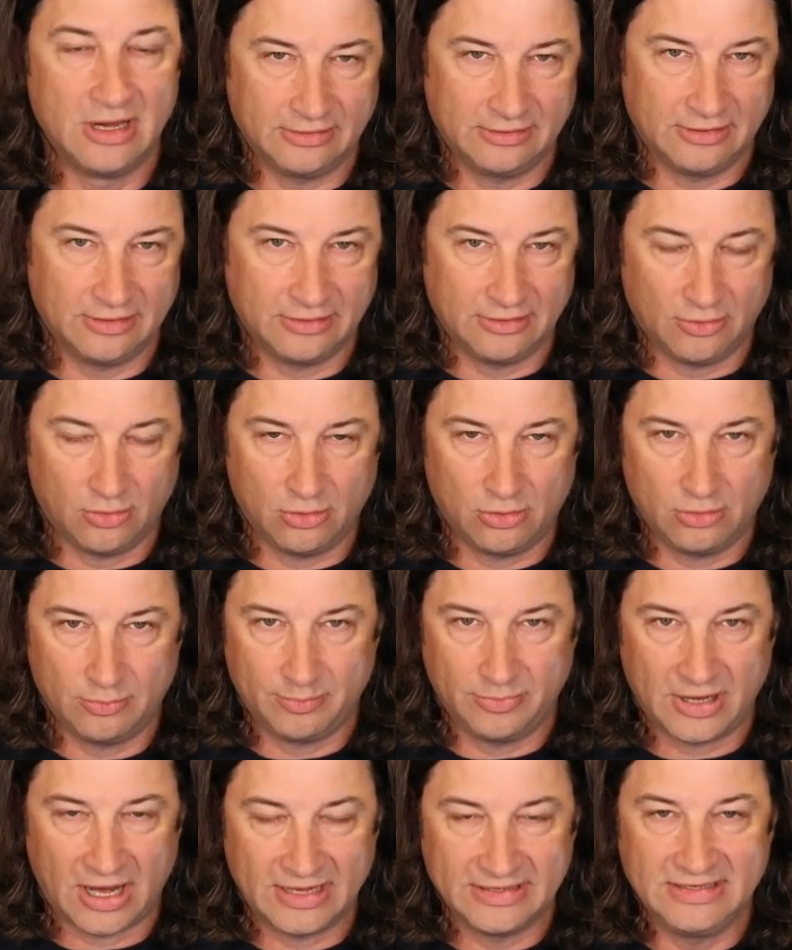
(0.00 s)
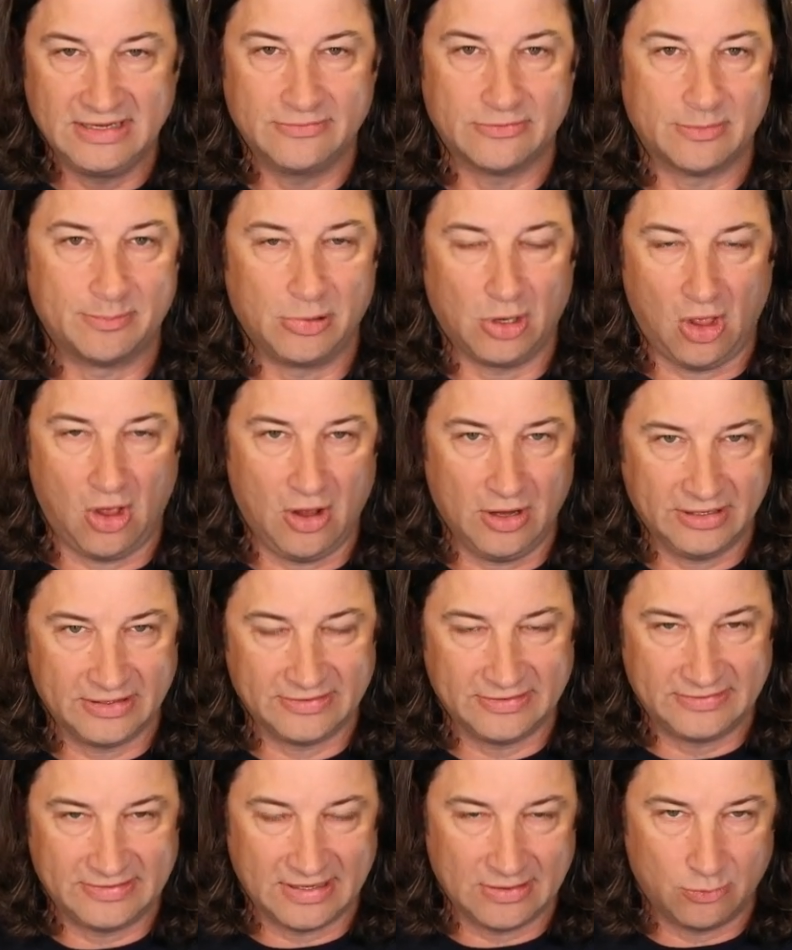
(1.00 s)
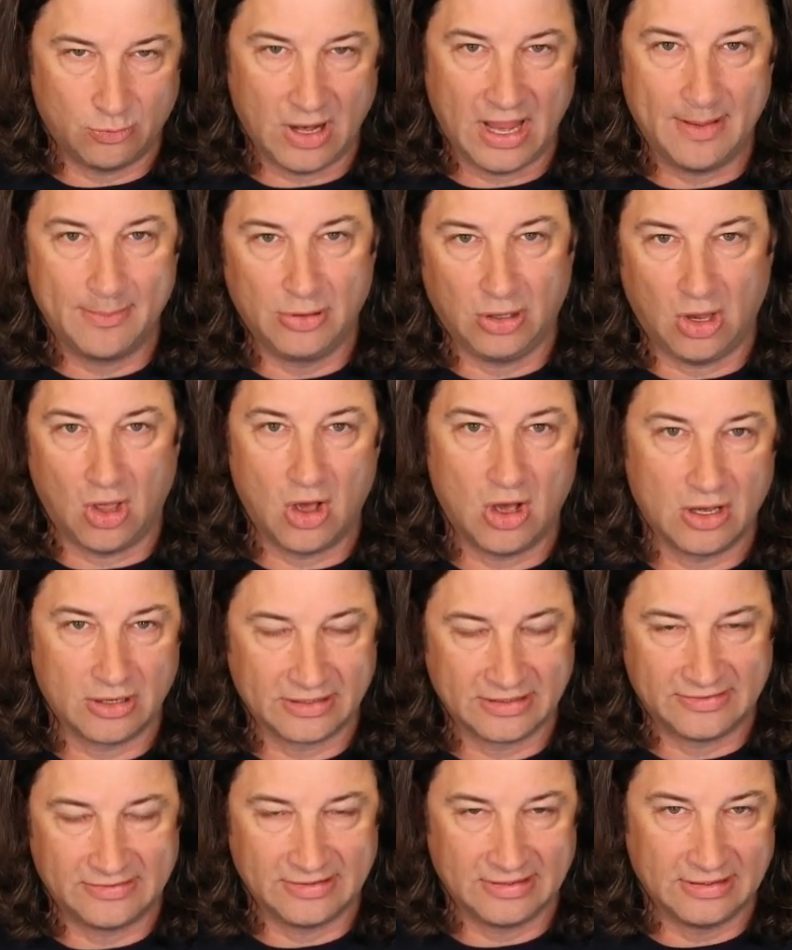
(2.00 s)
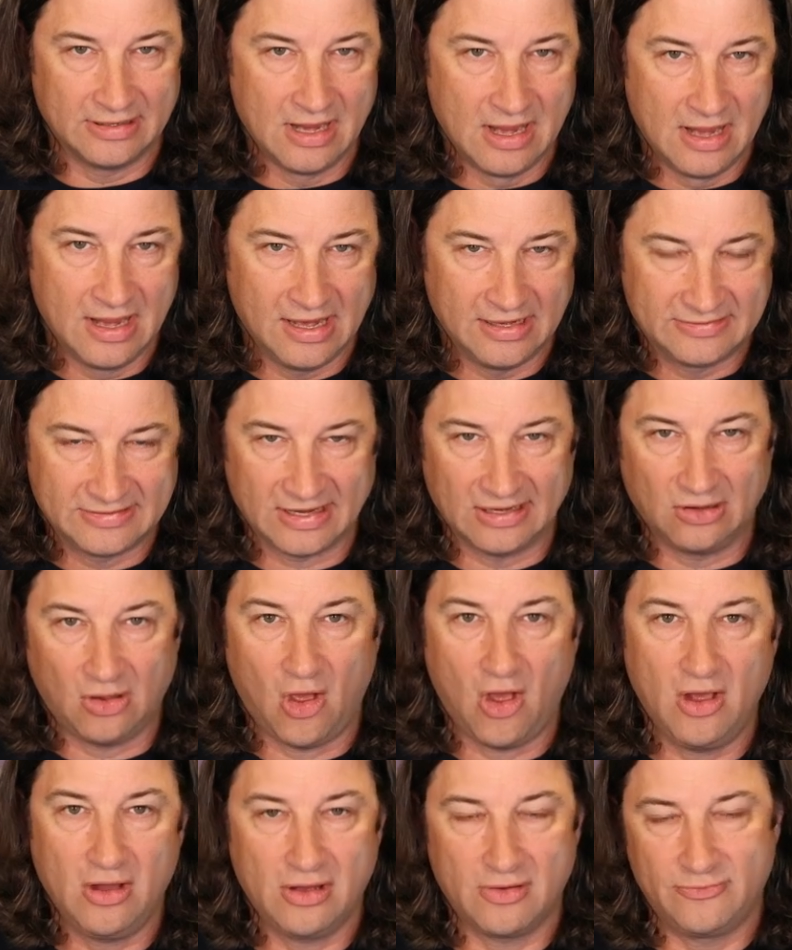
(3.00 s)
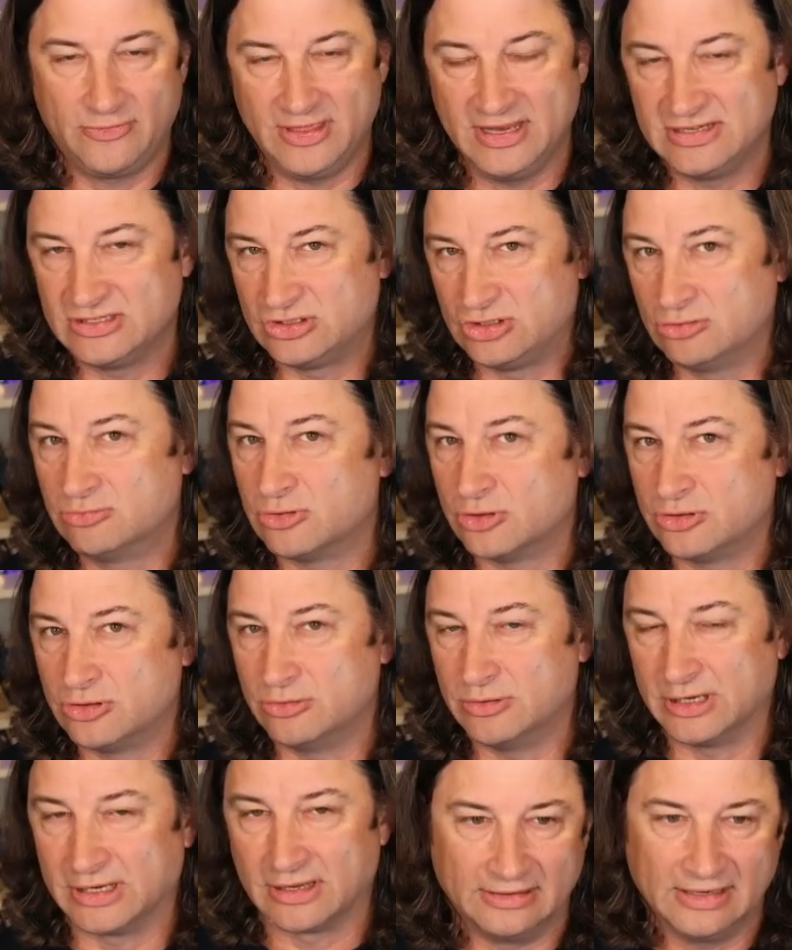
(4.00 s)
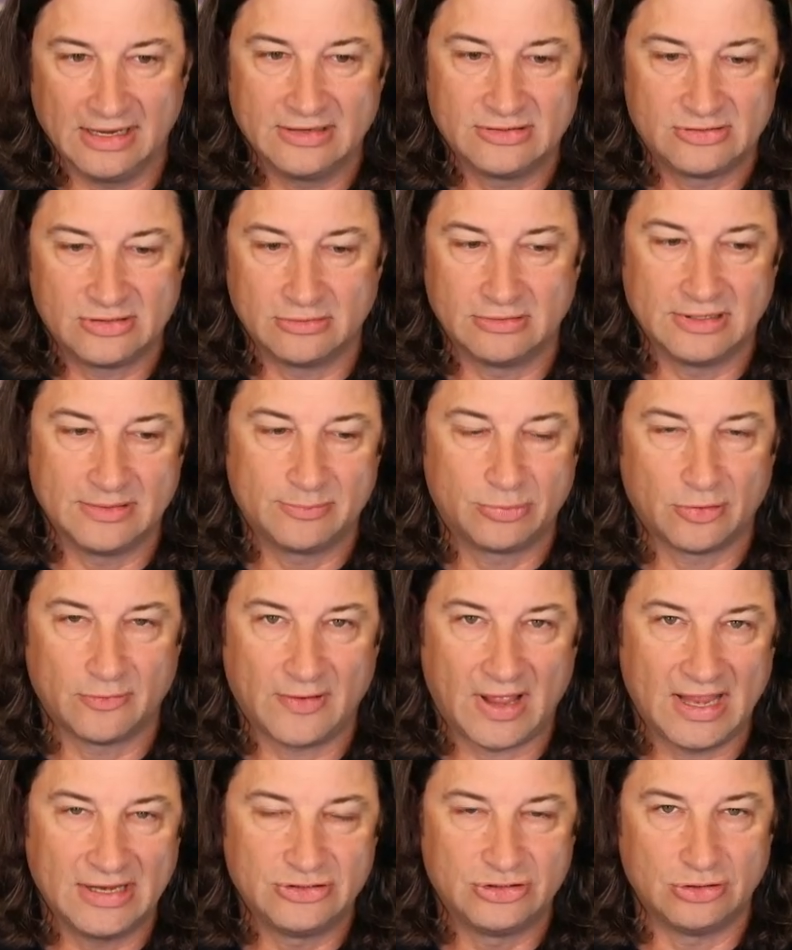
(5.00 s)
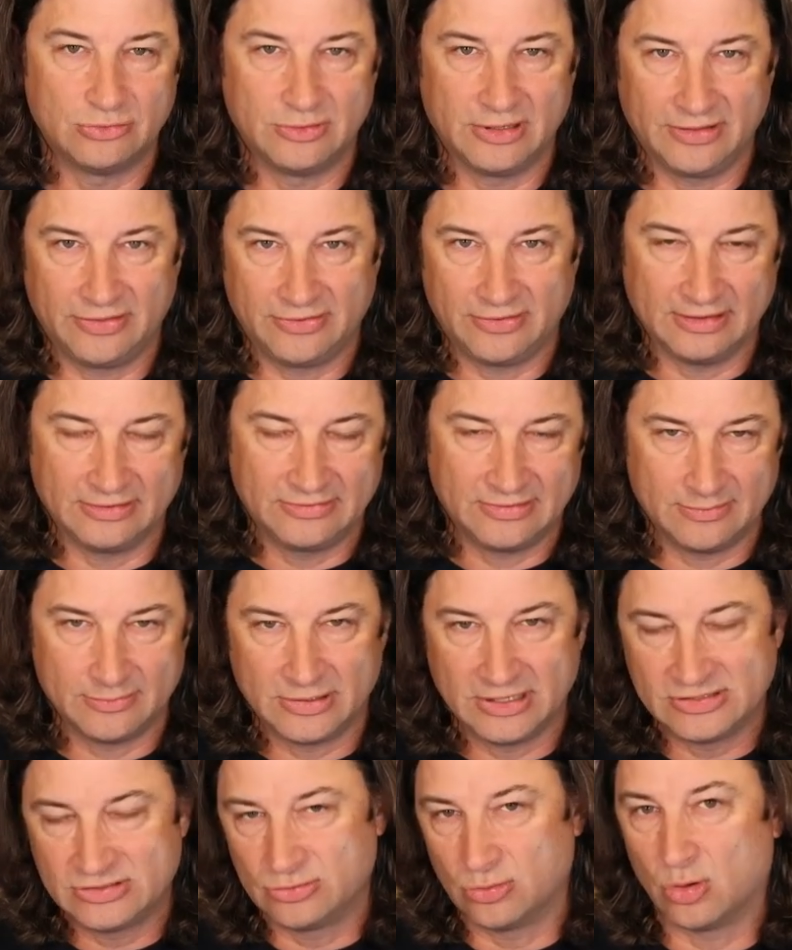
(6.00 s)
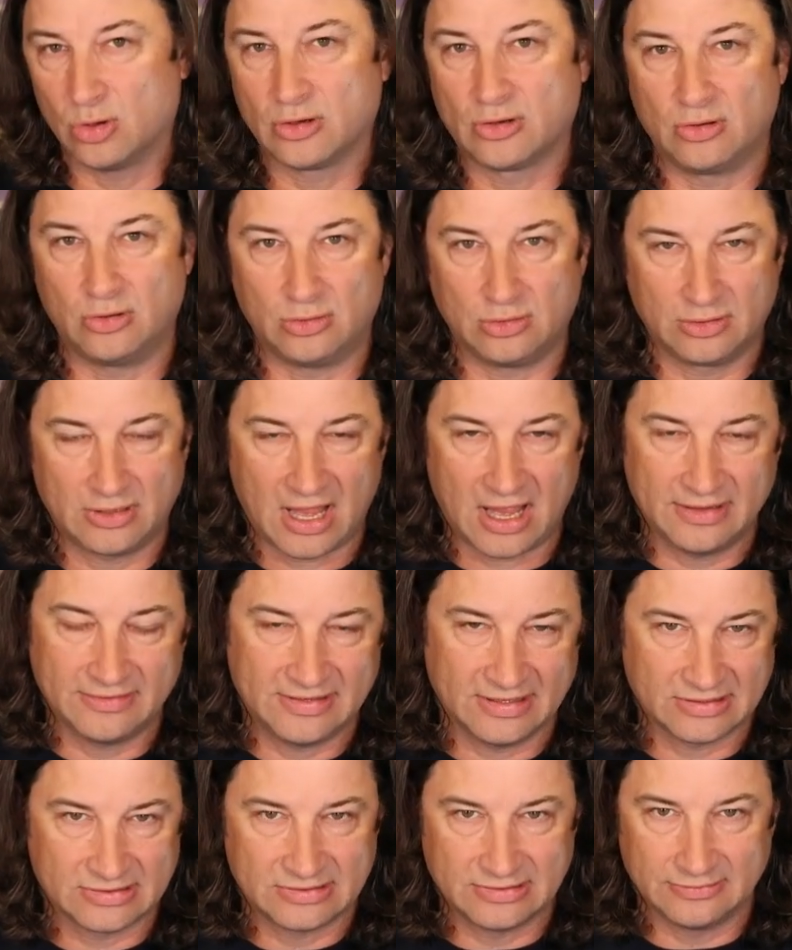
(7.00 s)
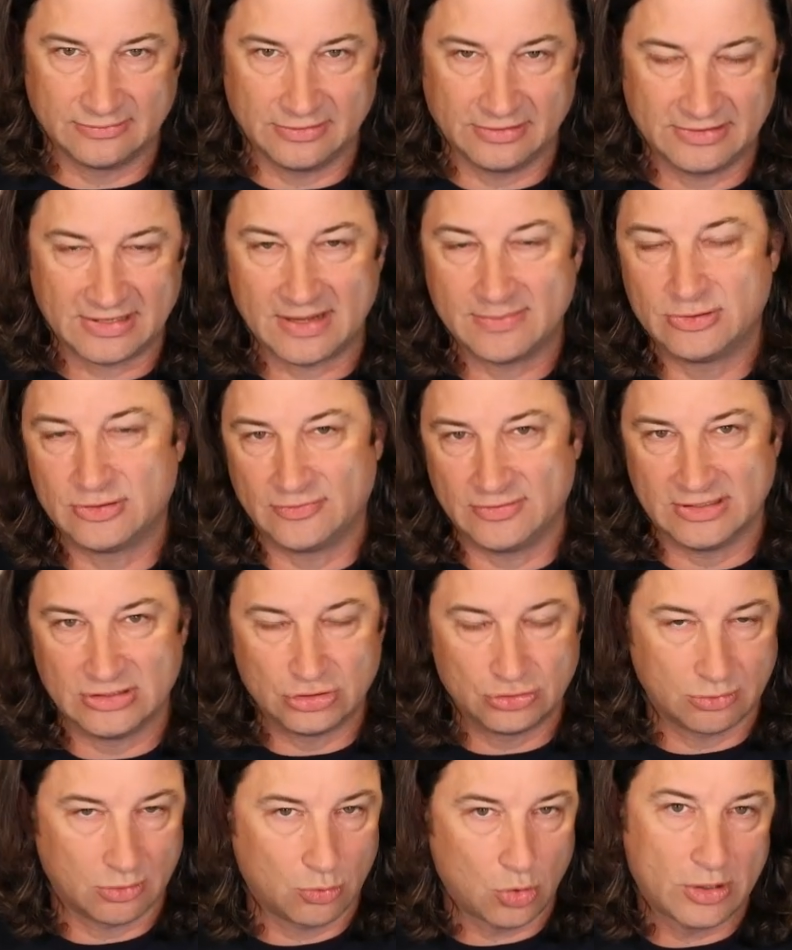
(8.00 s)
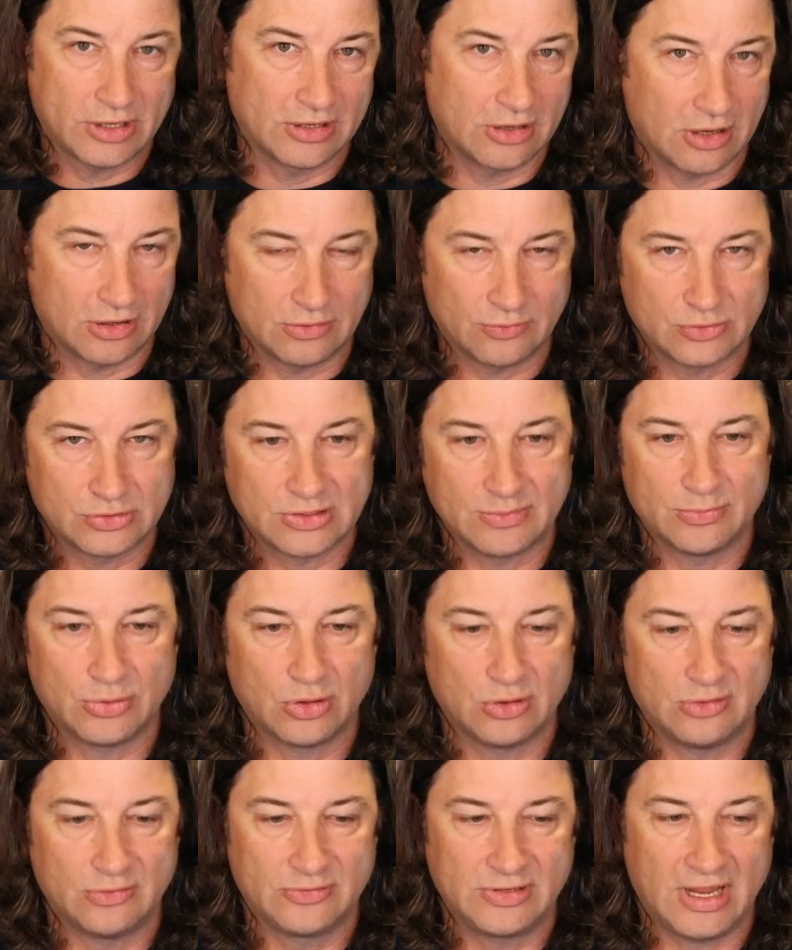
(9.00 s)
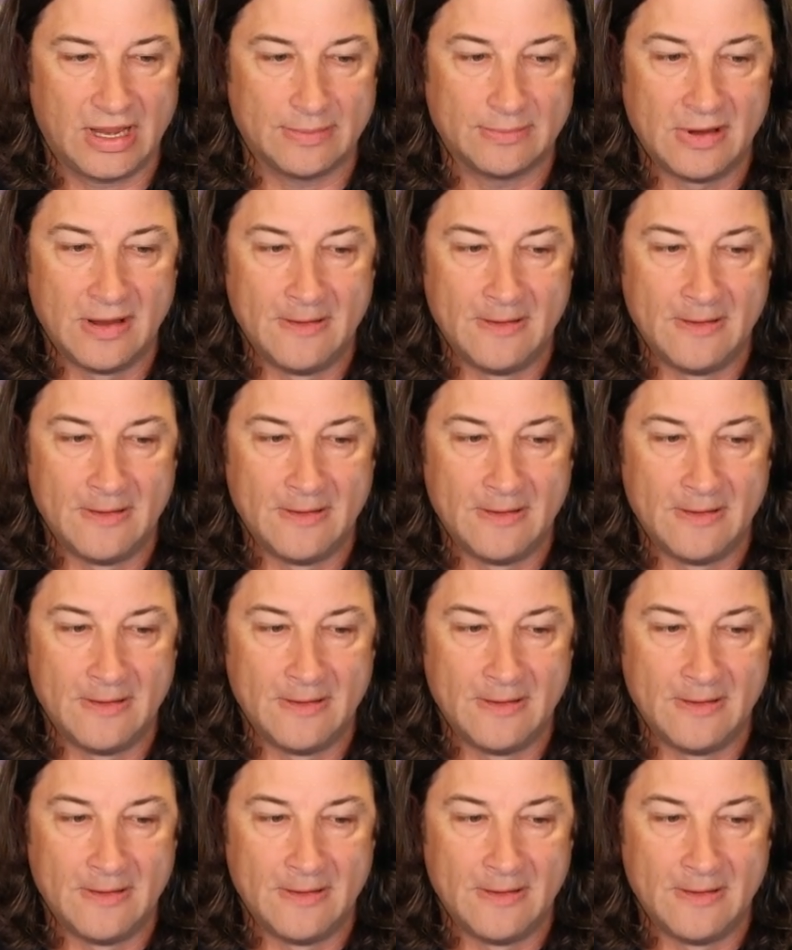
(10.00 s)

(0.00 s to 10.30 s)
The whole idea of a blog is it's a web log. It's a log of things you were doing. And so it provides you with some historical context of the types of things you were working on over some period of time.